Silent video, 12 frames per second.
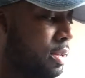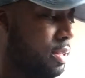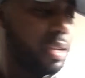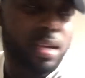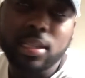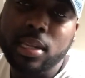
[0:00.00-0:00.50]

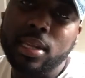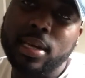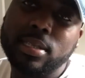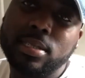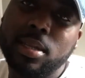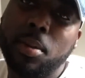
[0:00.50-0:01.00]

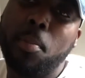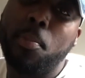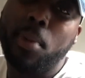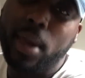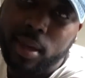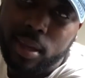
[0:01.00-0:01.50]
nonetheless,
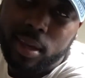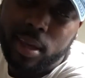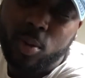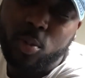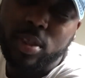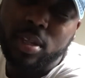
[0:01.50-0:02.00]
back
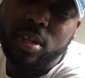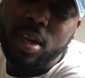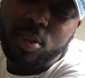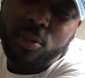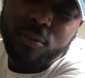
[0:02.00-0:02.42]
again with another